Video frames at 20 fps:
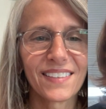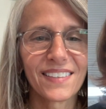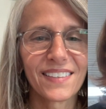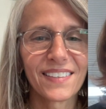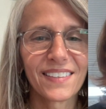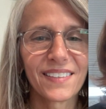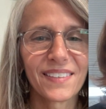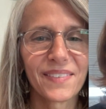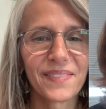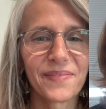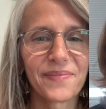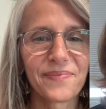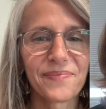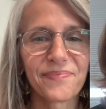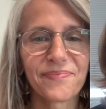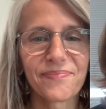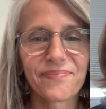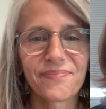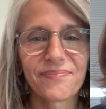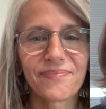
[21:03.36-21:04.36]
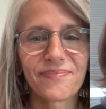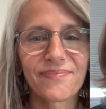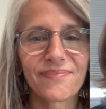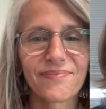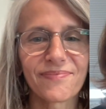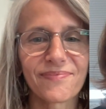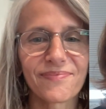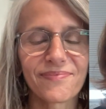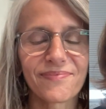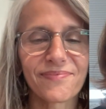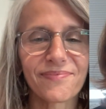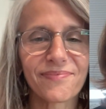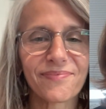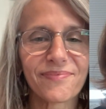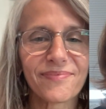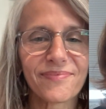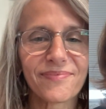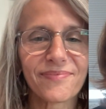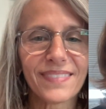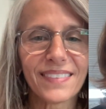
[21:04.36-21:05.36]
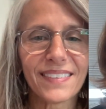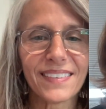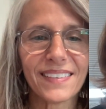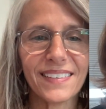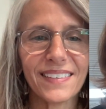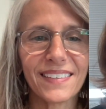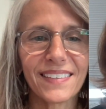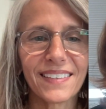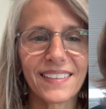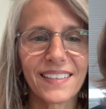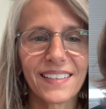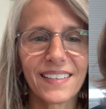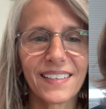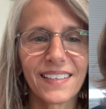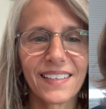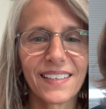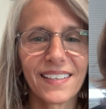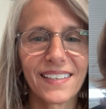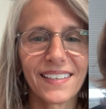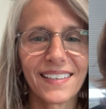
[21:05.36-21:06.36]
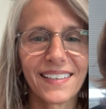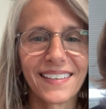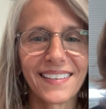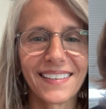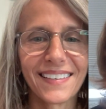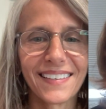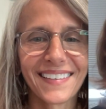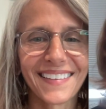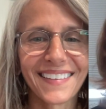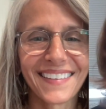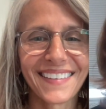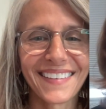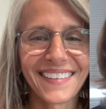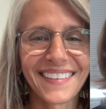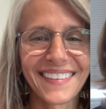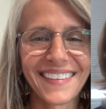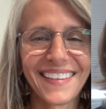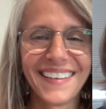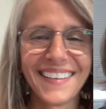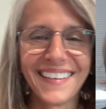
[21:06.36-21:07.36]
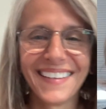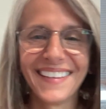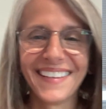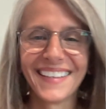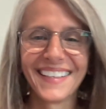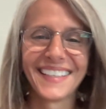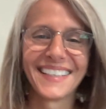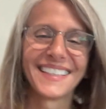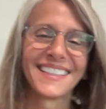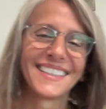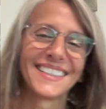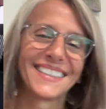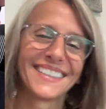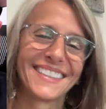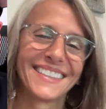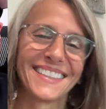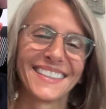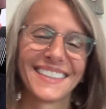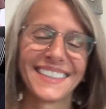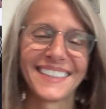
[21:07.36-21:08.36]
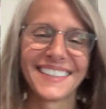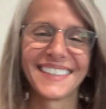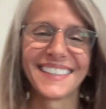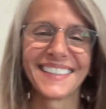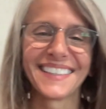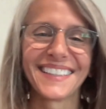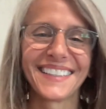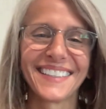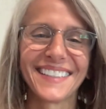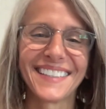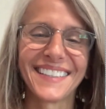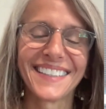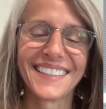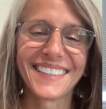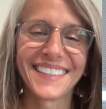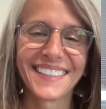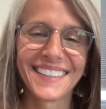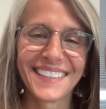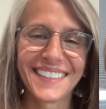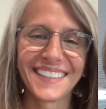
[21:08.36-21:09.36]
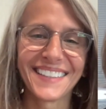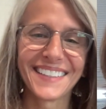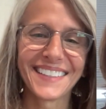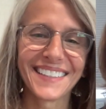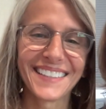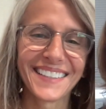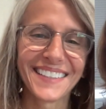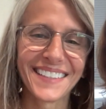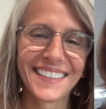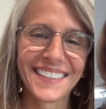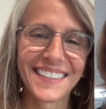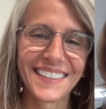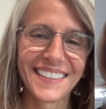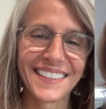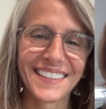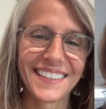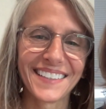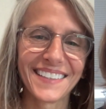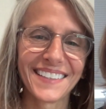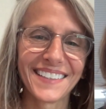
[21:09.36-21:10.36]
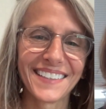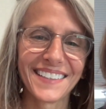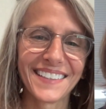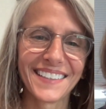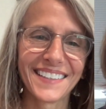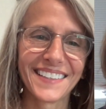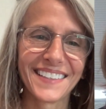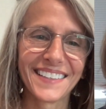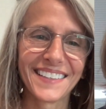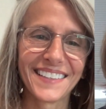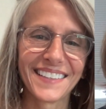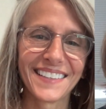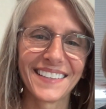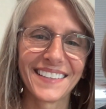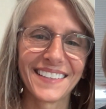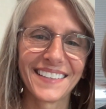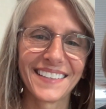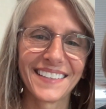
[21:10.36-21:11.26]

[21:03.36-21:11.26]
This person isn't speaking.